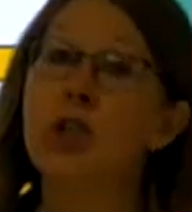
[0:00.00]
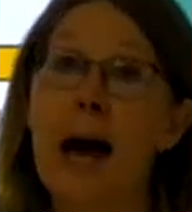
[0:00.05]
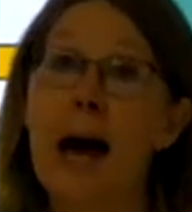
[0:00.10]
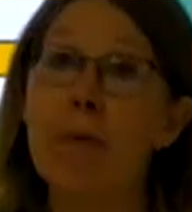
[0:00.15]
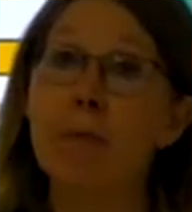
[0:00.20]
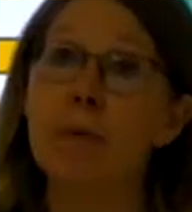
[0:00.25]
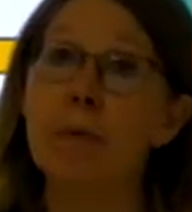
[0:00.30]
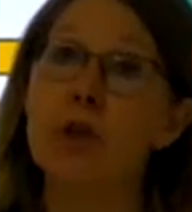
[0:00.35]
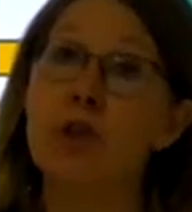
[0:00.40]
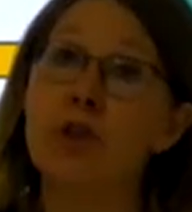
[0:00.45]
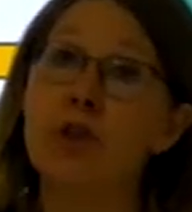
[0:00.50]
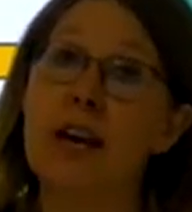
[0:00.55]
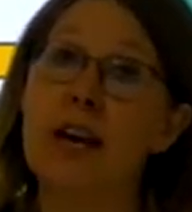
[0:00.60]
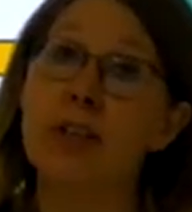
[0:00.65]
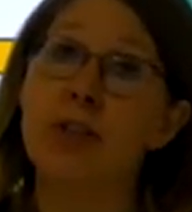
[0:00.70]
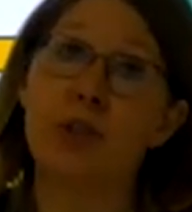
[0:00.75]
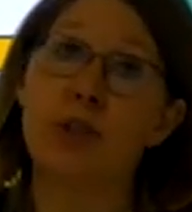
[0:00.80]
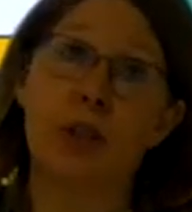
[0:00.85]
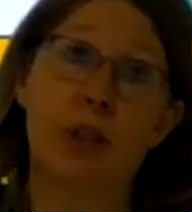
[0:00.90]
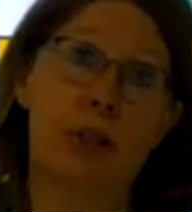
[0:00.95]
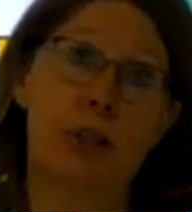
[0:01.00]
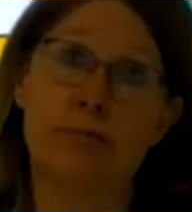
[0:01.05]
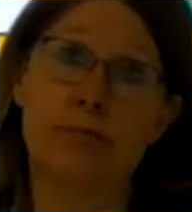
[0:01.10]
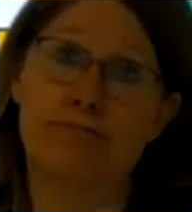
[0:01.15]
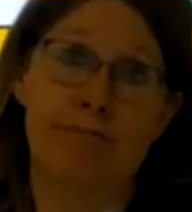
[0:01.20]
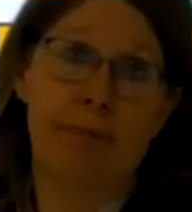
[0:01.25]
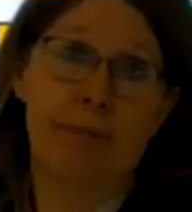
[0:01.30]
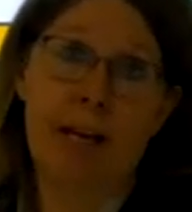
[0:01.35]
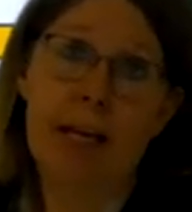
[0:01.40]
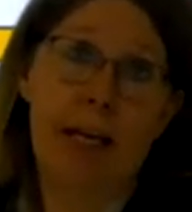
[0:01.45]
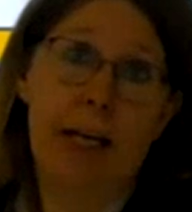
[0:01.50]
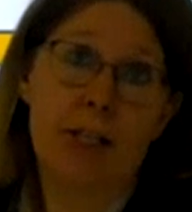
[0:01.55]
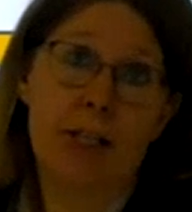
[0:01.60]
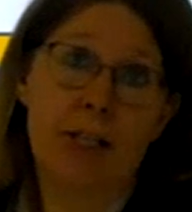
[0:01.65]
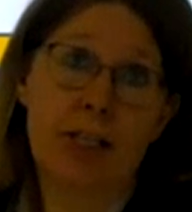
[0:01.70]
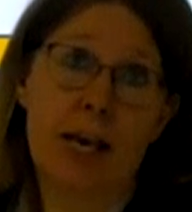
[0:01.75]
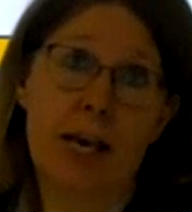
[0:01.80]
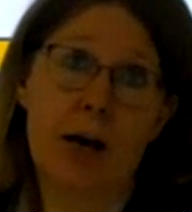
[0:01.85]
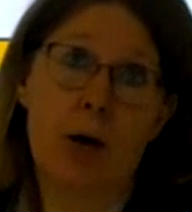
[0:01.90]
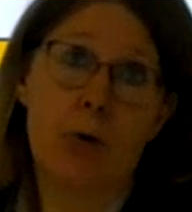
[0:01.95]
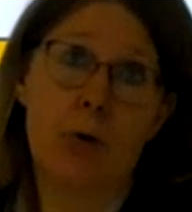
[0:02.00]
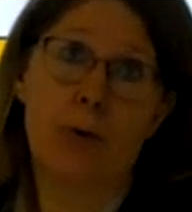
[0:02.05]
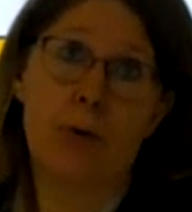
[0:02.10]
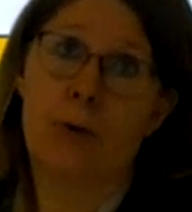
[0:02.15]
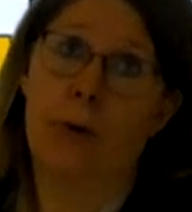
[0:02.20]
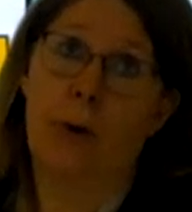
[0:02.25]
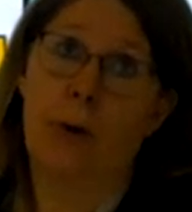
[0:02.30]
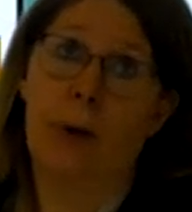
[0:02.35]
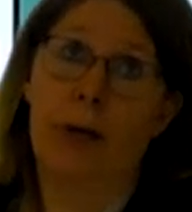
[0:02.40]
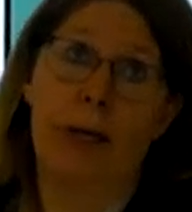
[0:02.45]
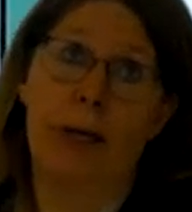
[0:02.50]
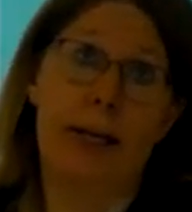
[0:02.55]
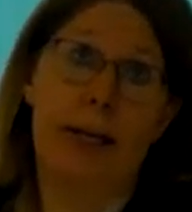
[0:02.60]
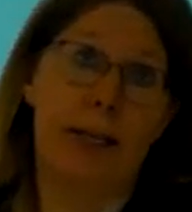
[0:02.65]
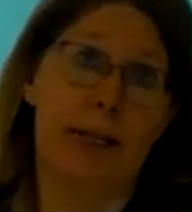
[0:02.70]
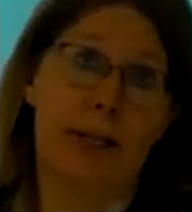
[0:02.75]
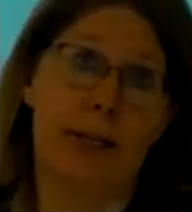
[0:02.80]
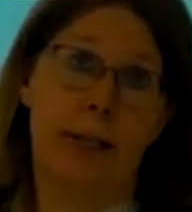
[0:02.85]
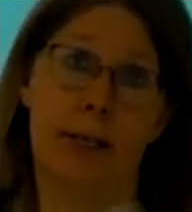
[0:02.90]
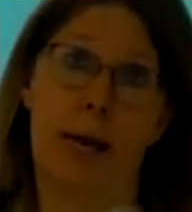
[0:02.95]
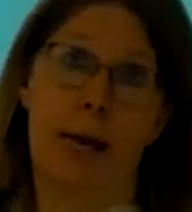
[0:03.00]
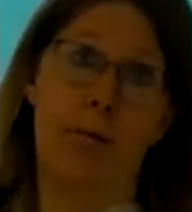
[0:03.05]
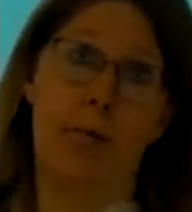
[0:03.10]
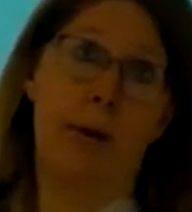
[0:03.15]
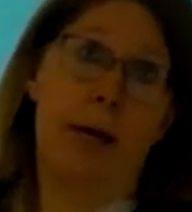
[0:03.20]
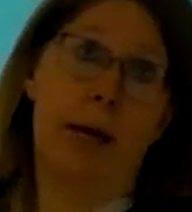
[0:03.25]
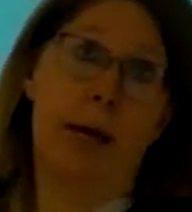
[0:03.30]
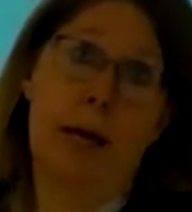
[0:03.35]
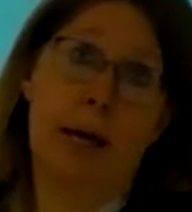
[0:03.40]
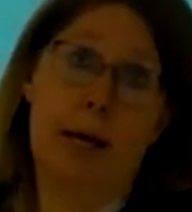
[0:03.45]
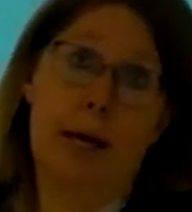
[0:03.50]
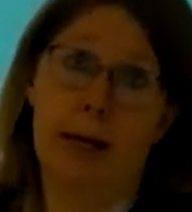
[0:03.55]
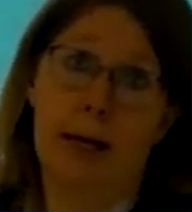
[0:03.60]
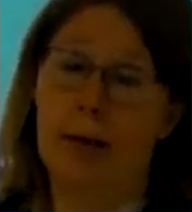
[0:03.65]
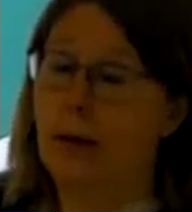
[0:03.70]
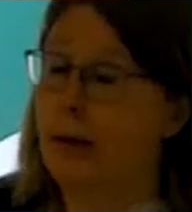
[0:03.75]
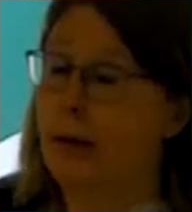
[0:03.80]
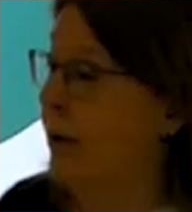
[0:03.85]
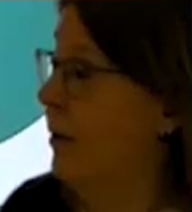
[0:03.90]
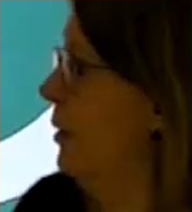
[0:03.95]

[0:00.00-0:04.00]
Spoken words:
time restriction in itself, it's again mechanic